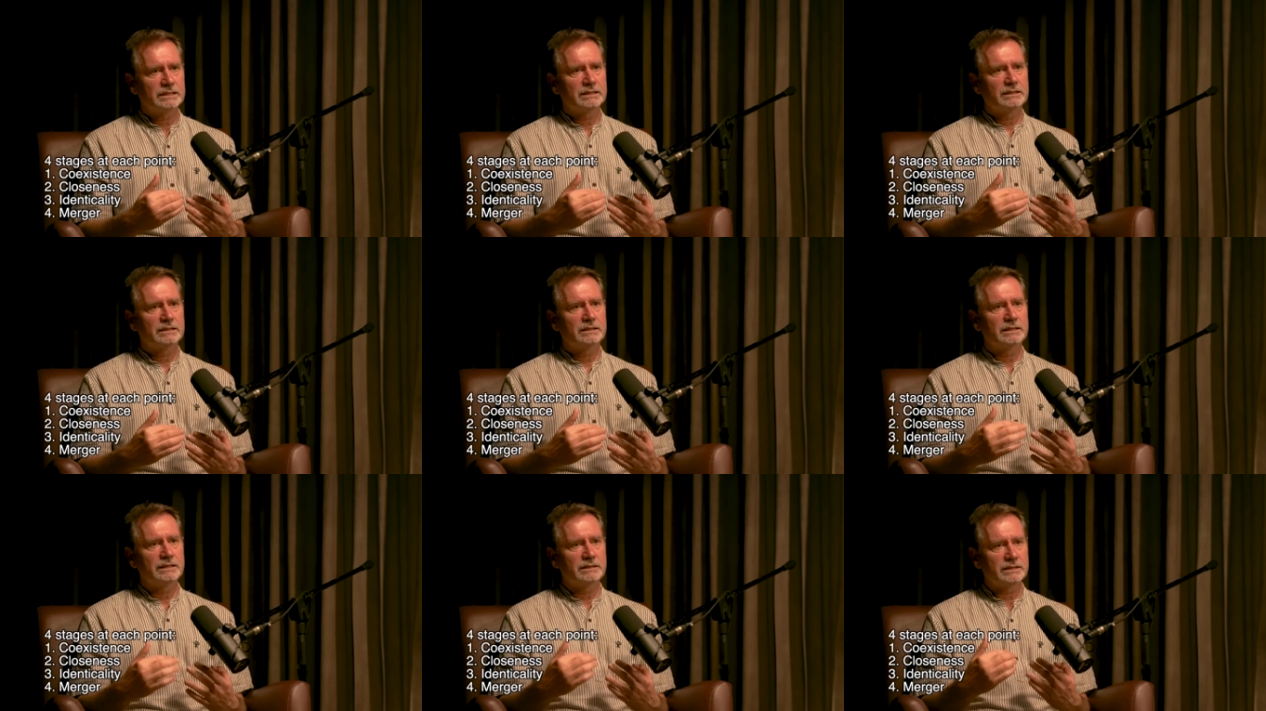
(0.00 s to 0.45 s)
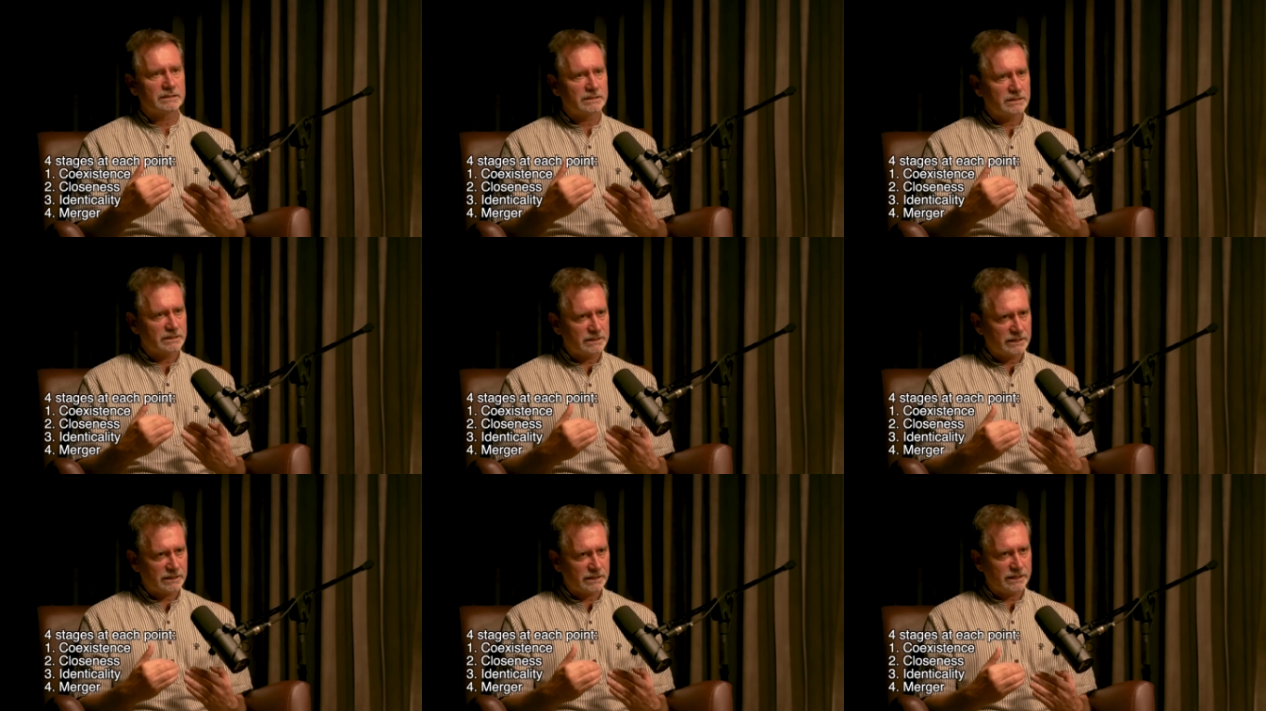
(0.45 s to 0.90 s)
then there's
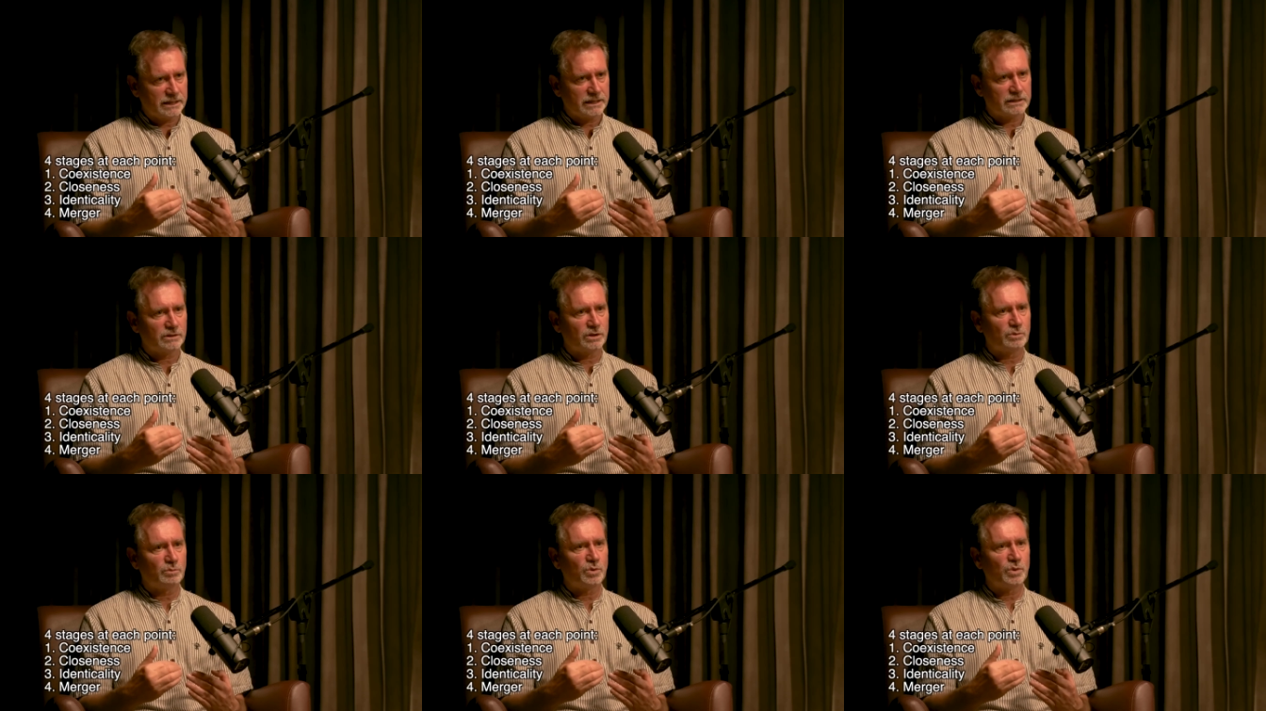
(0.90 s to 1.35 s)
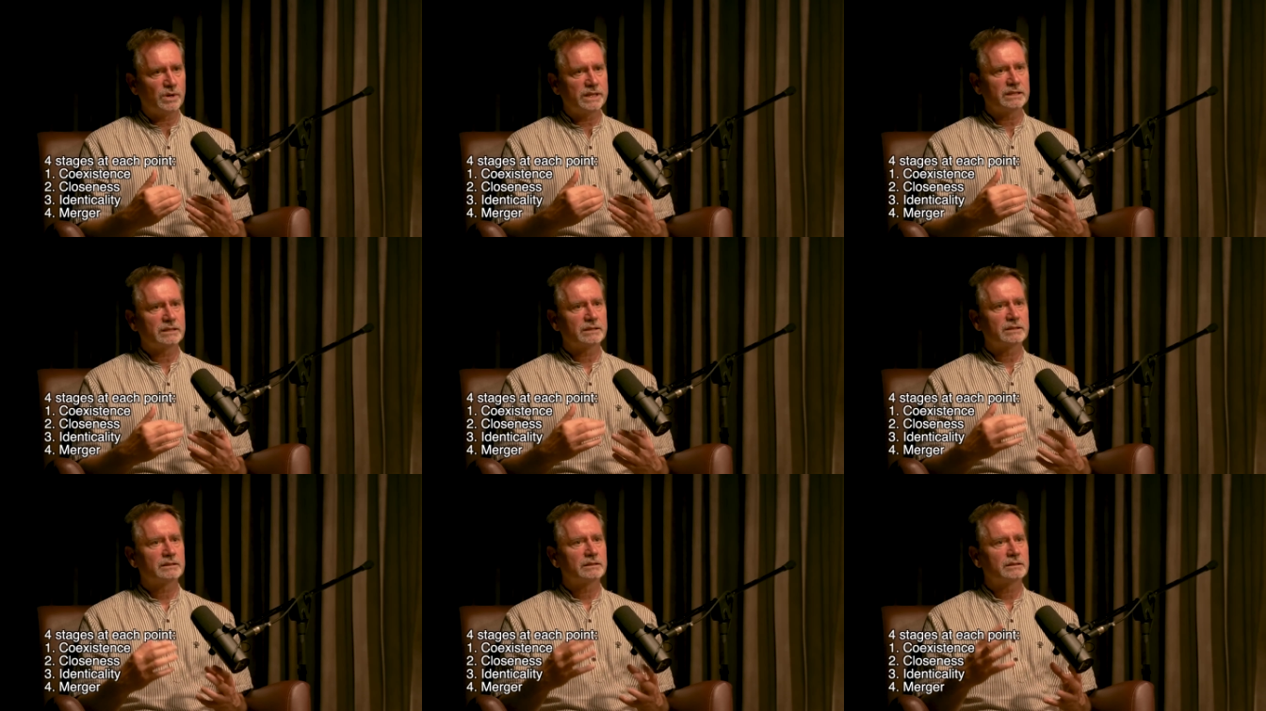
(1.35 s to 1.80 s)
the settling into the
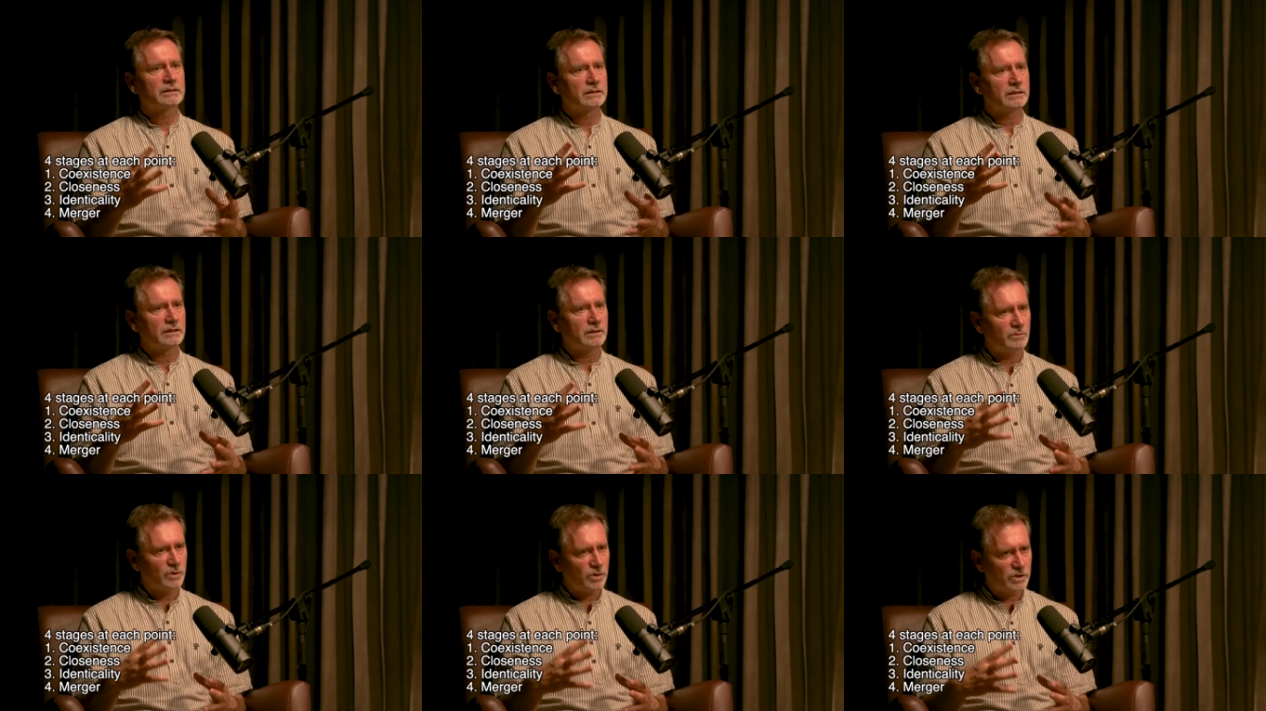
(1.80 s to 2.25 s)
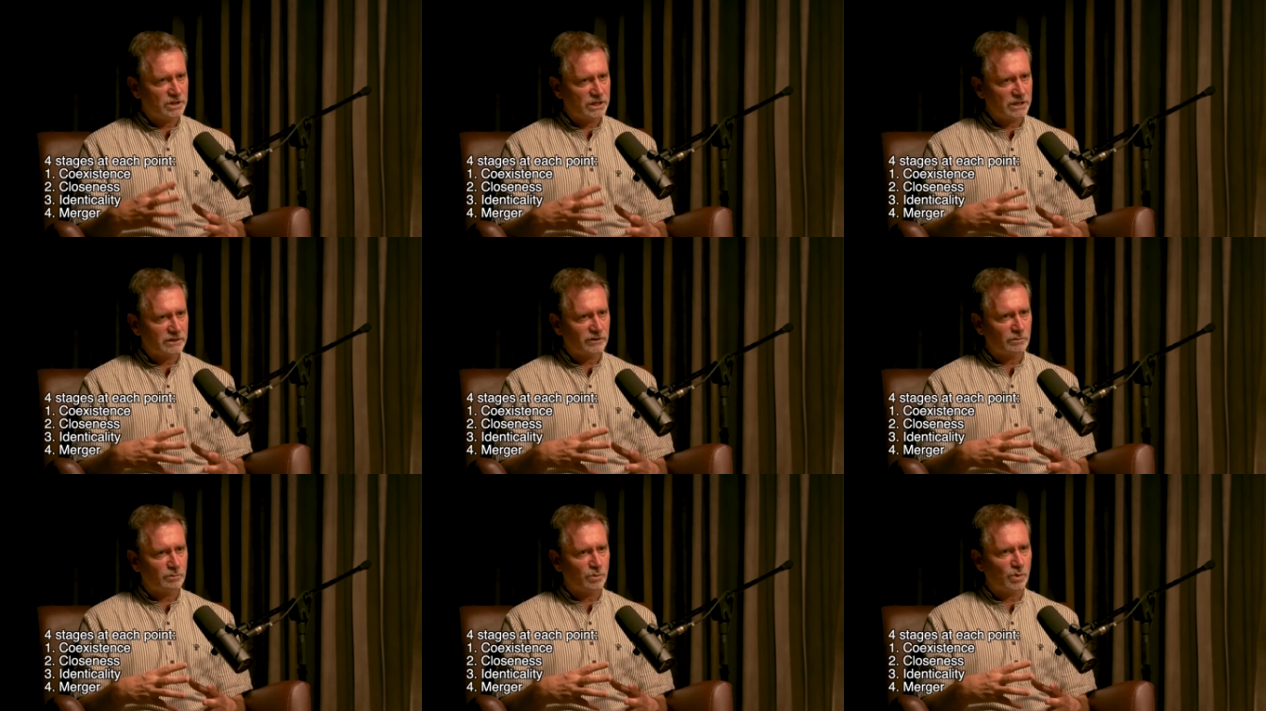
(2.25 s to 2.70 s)
point, the
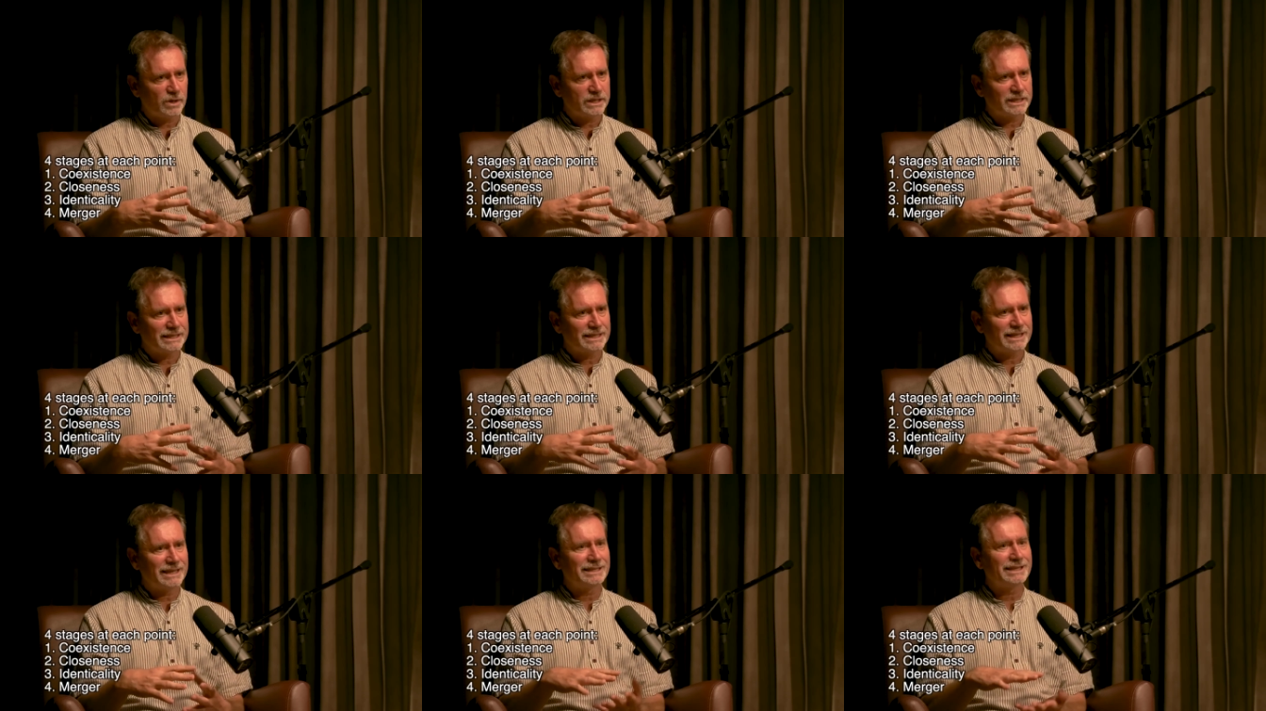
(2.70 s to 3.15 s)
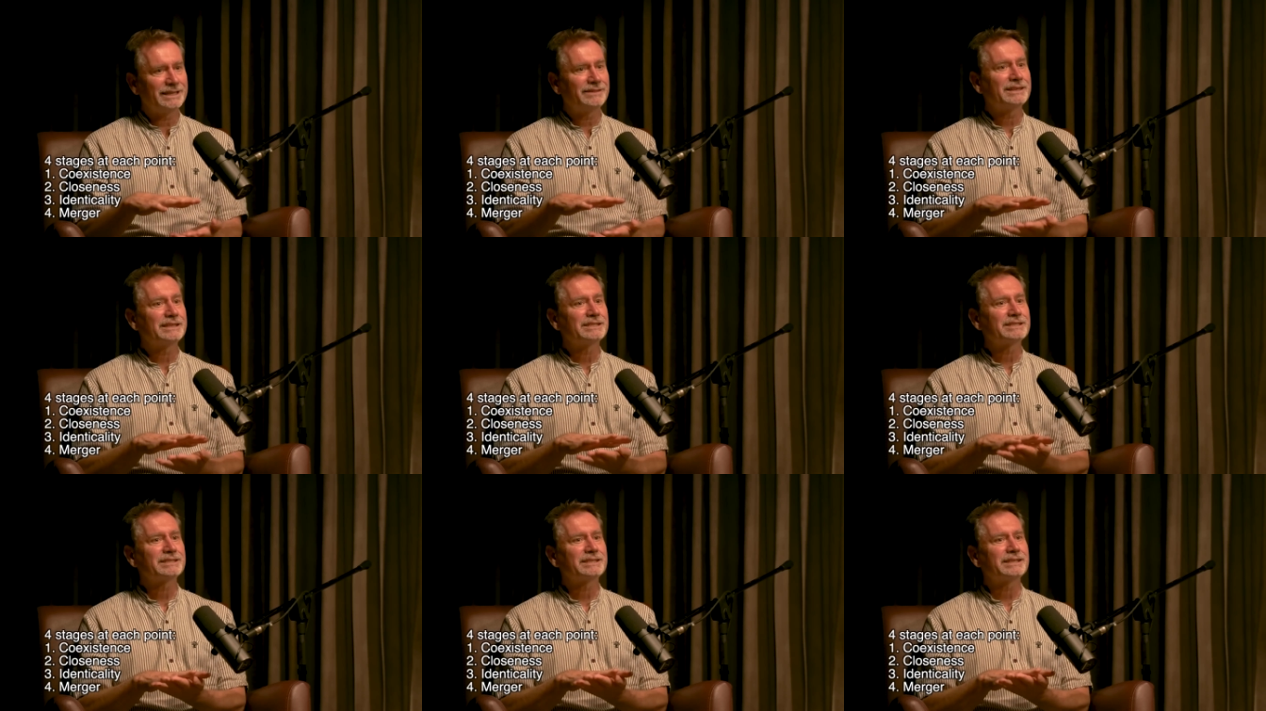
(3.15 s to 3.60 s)
merging of the point, and
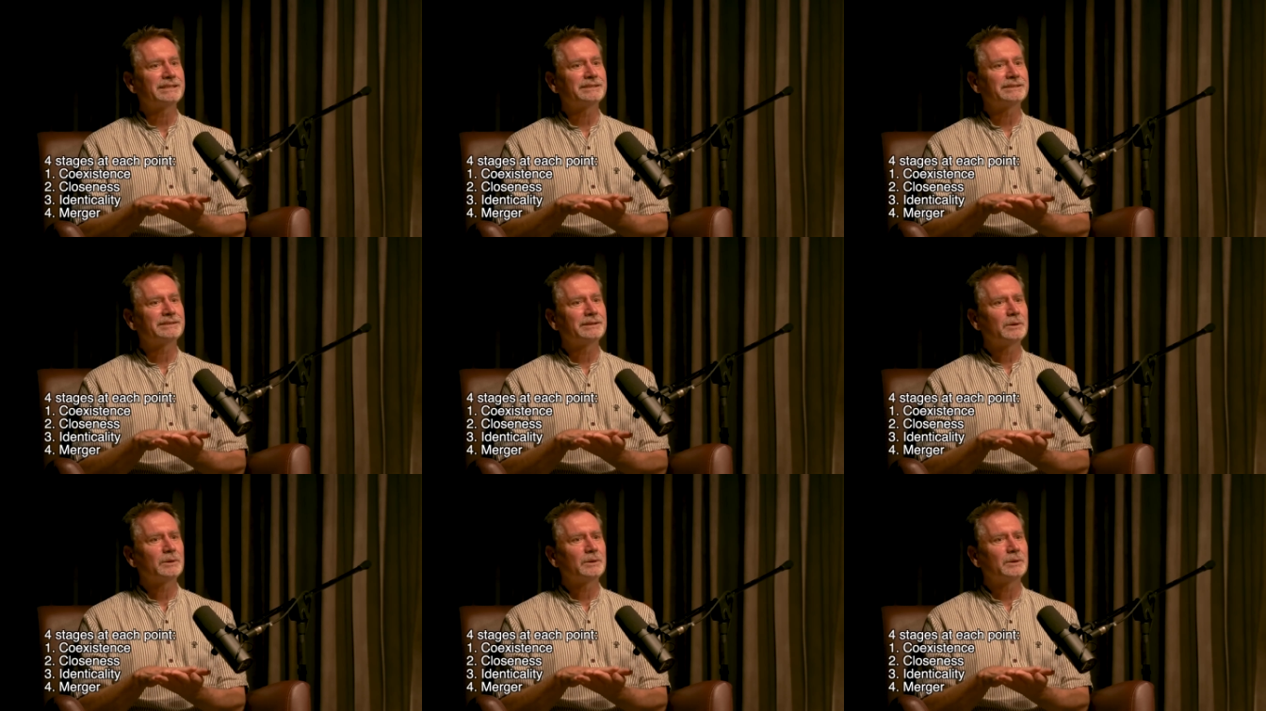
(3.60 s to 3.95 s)
then there's the